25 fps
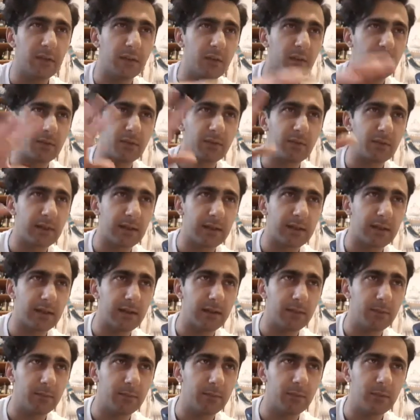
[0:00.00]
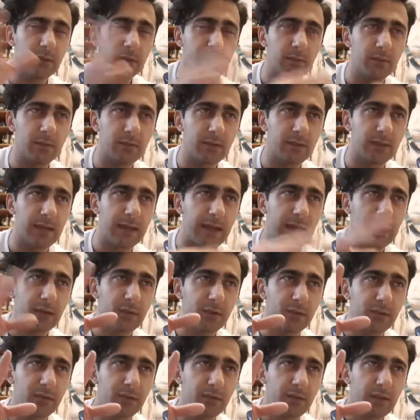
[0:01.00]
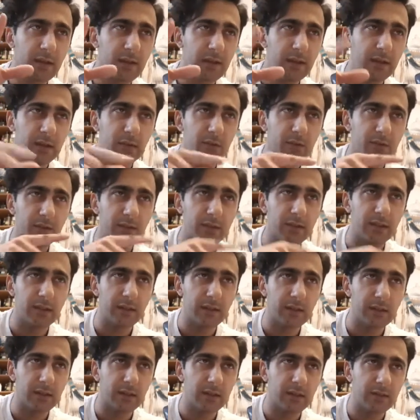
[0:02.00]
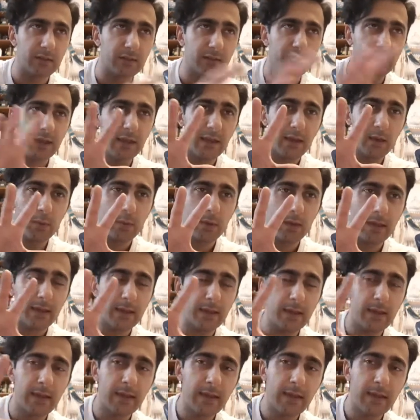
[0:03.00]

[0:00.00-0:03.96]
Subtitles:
it was in a house and it was on the stairway.